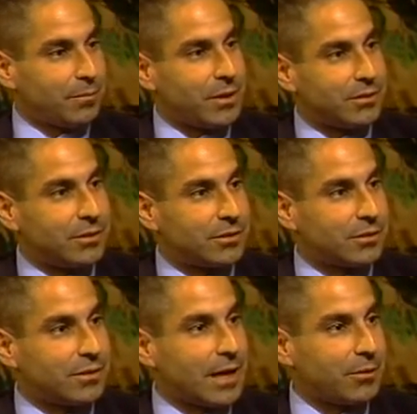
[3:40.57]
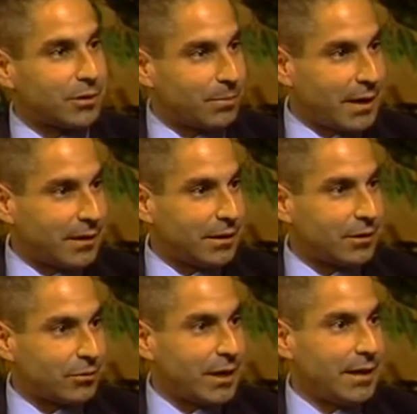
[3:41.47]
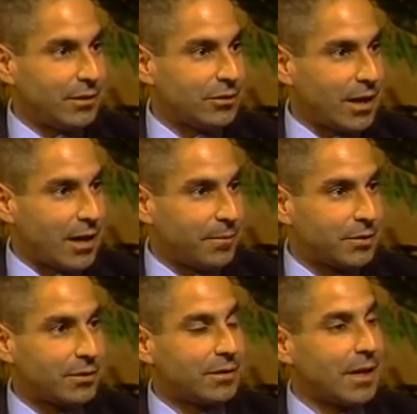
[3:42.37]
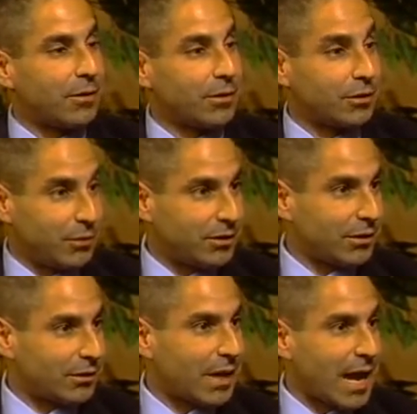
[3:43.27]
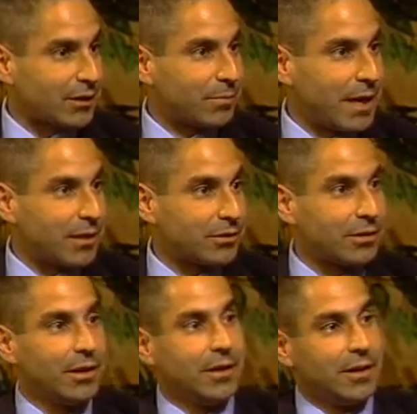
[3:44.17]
businesses that are expanding and creating jobs, that are increasing our tax base,